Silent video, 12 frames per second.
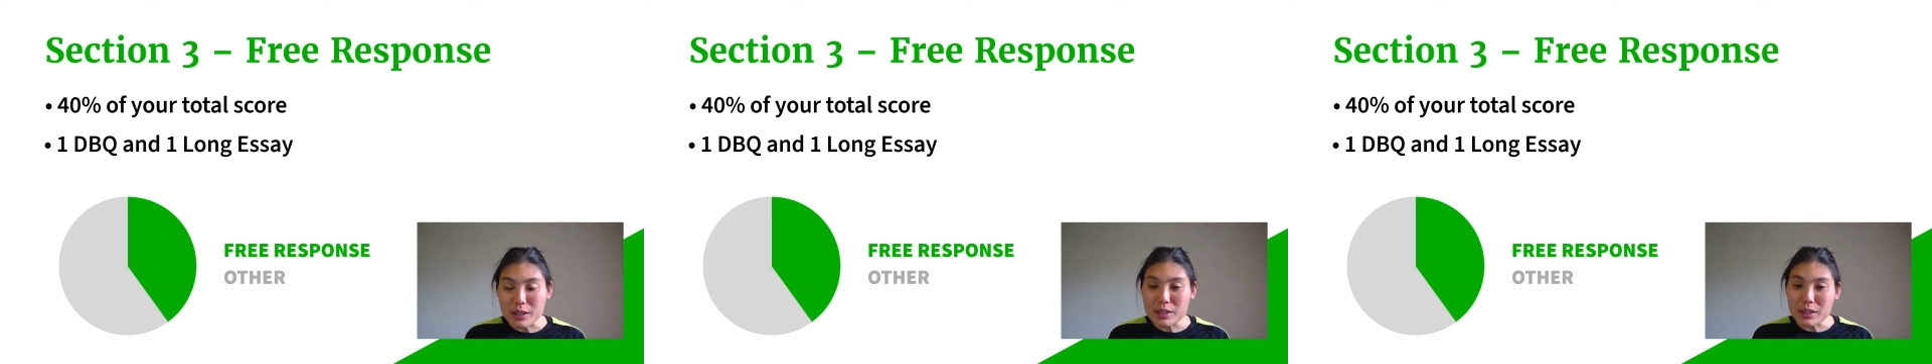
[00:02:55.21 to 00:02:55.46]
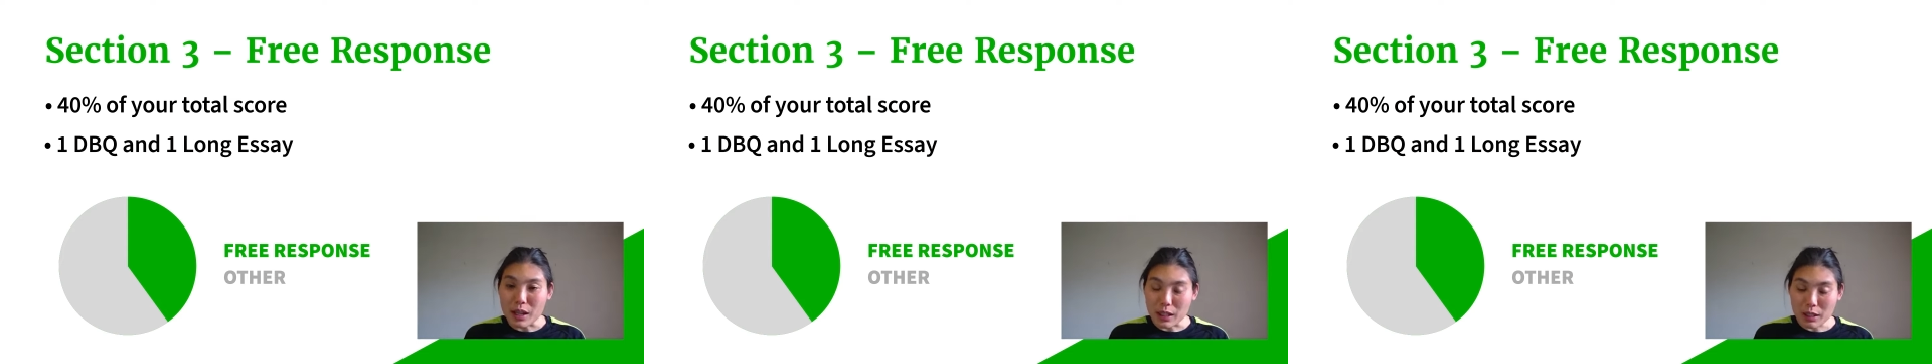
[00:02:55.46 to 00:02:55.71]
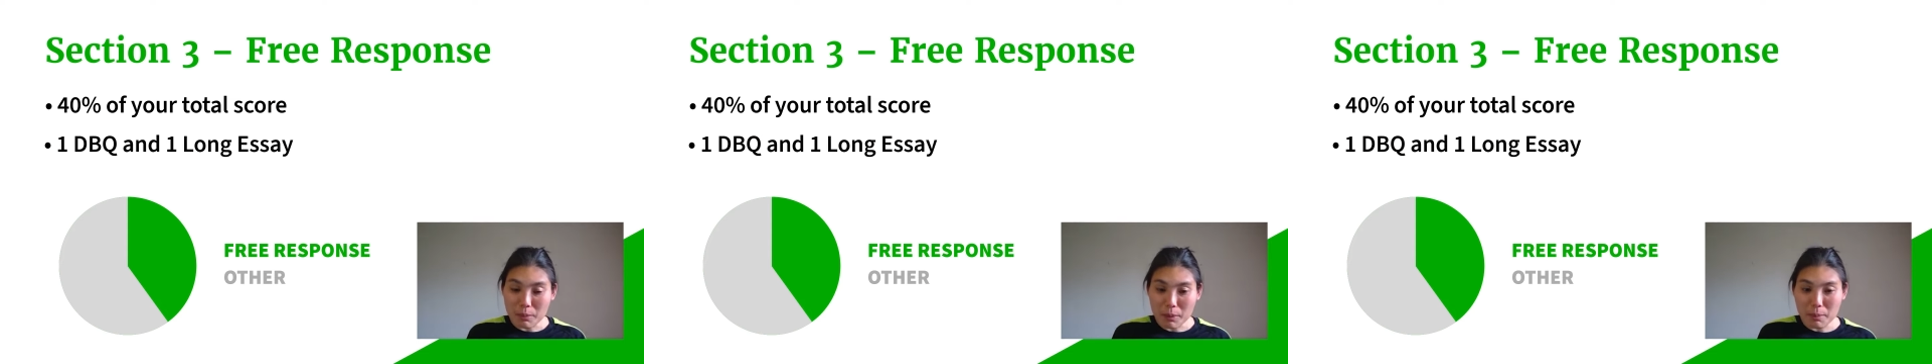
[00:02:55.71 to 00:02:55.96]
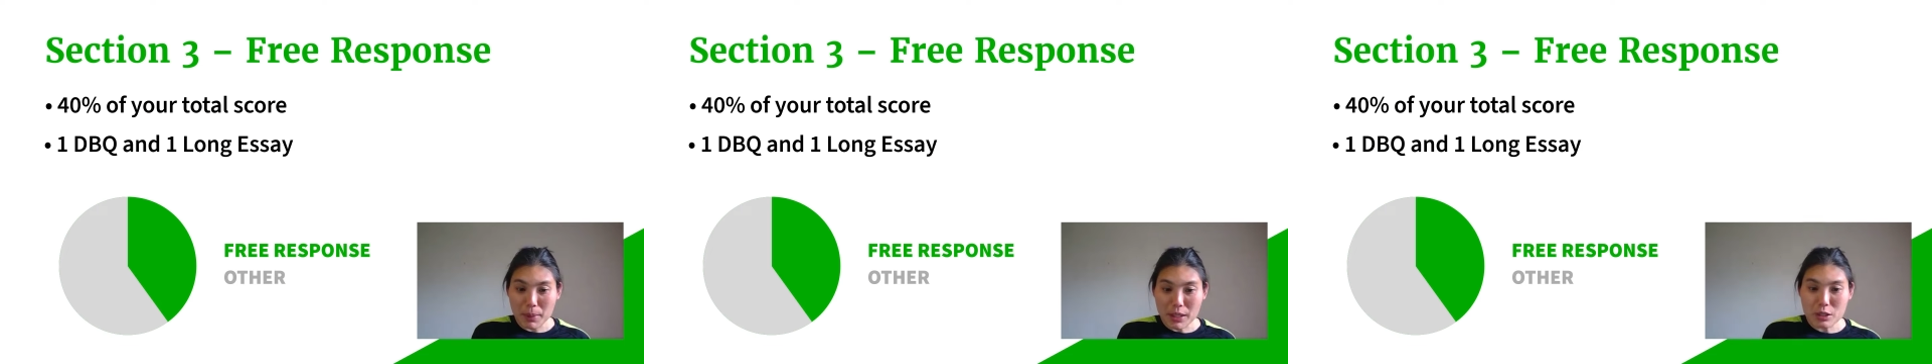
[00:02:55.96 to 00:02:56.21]
a
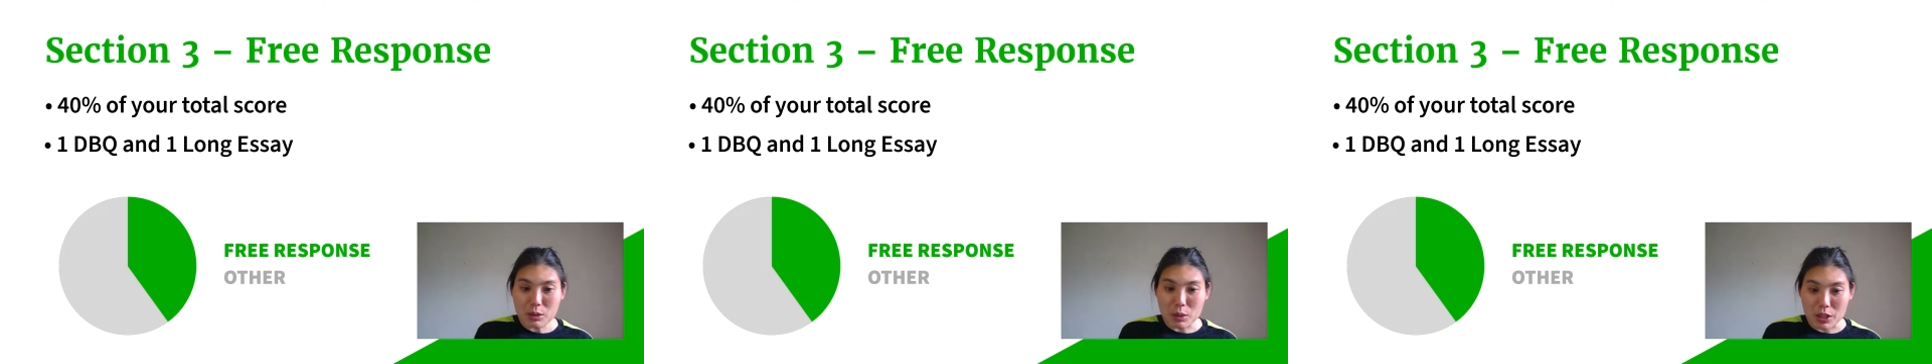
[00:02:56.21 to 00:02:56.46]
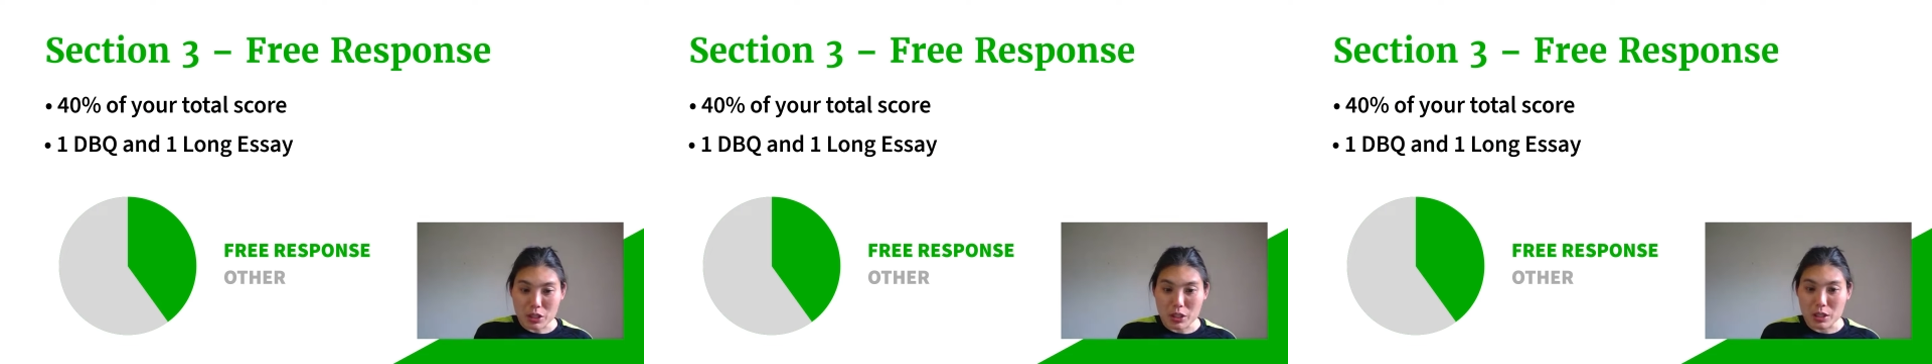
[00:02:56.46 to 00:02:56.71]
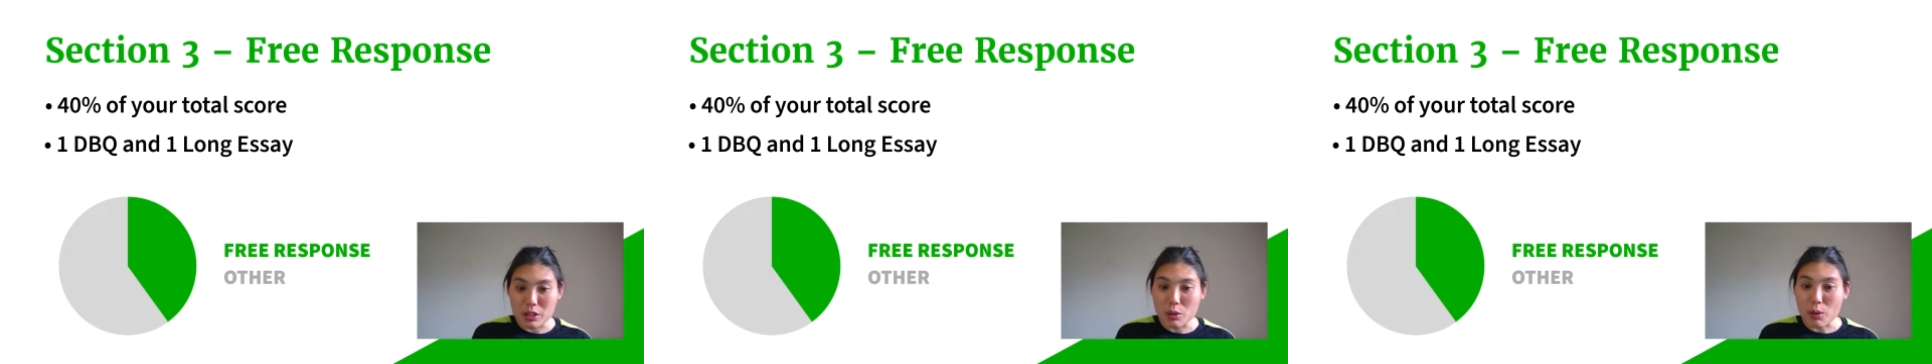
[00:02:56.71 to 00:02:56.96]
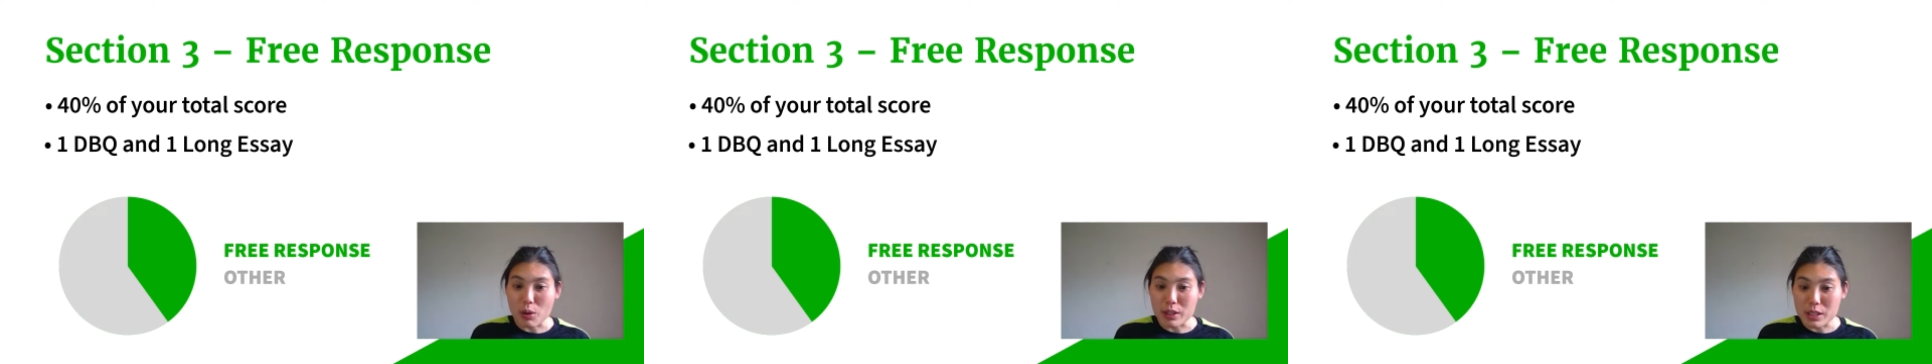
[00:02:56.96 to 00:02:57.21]
document-based question
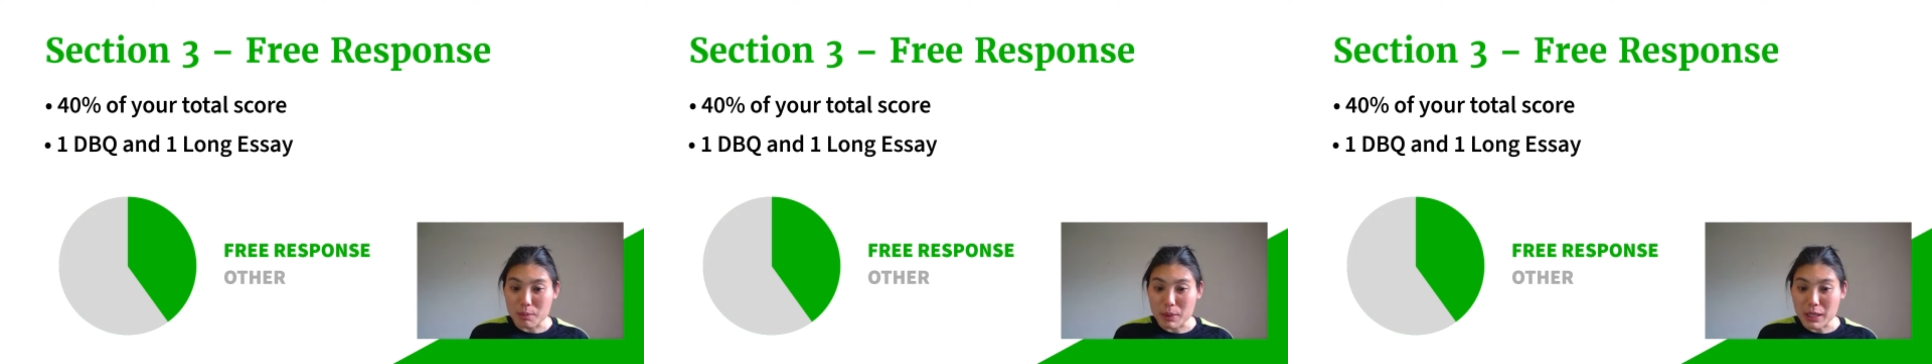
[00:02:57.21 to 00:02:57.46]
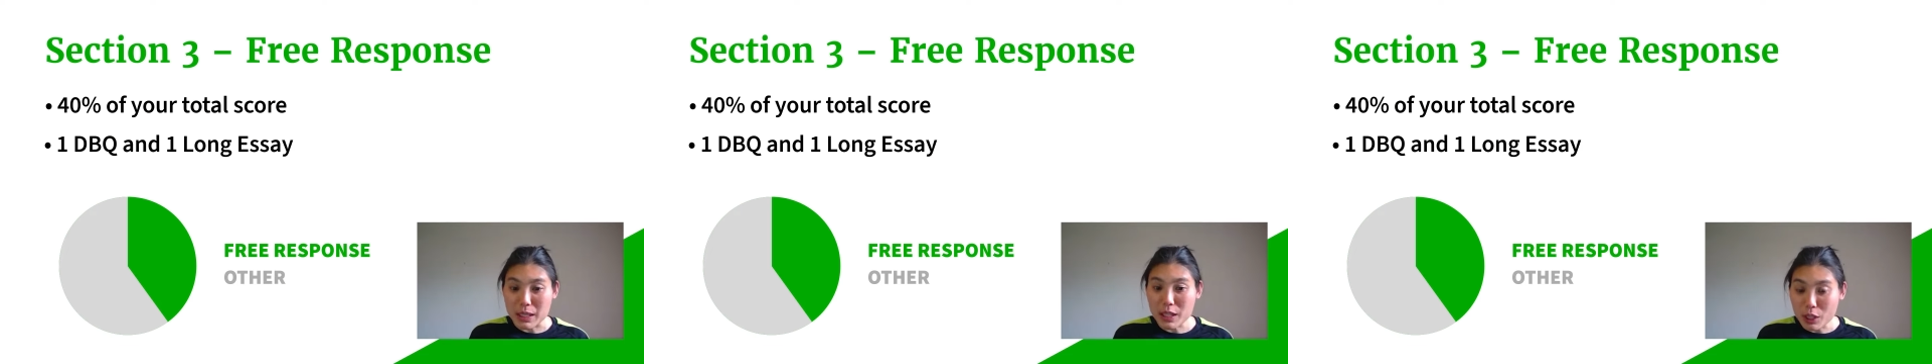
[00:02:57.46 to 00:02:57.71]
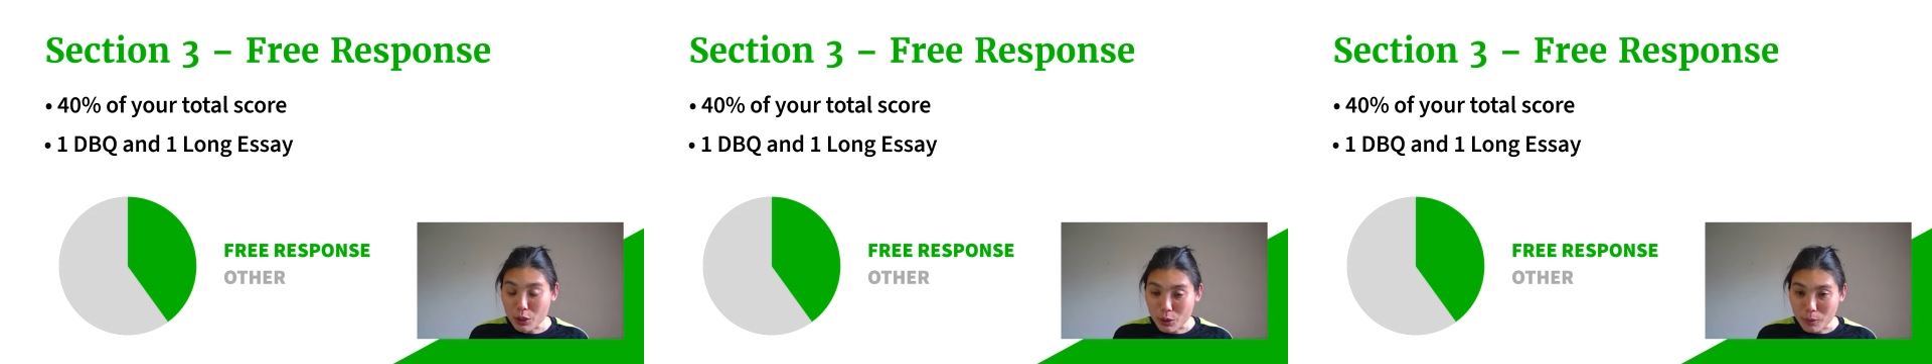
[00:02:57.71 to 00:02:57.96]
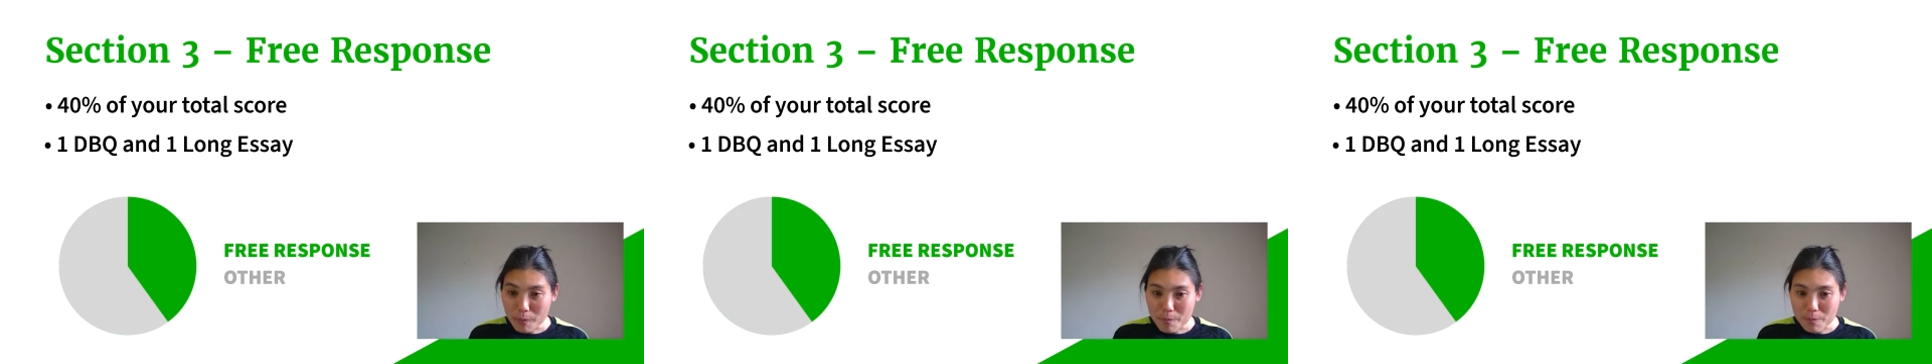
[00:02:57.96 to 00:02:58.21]
or a
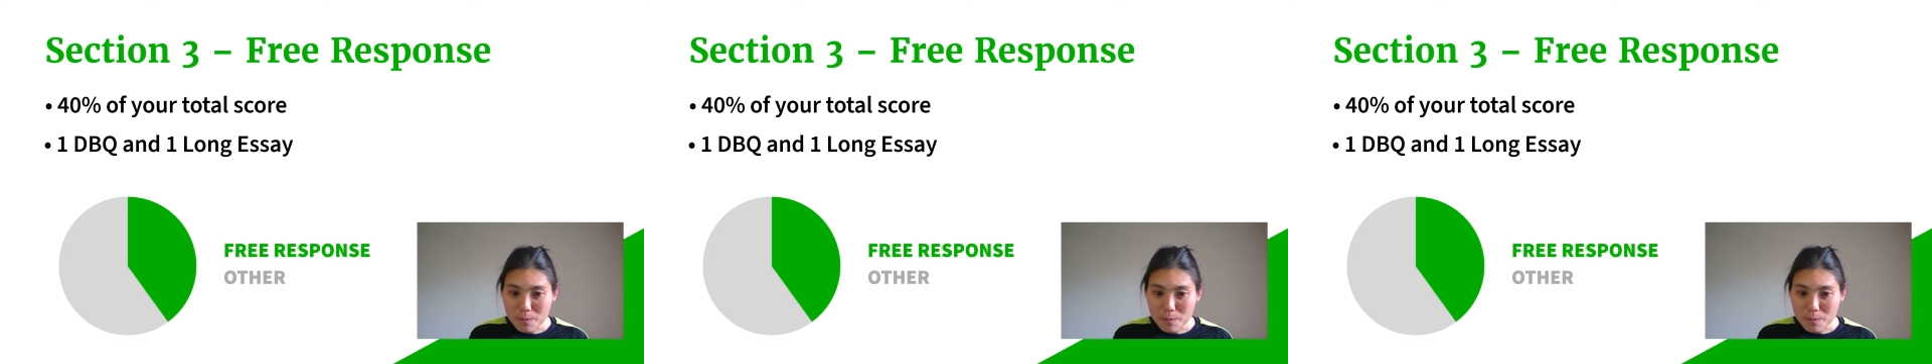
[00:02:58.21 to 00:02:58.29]
DBQ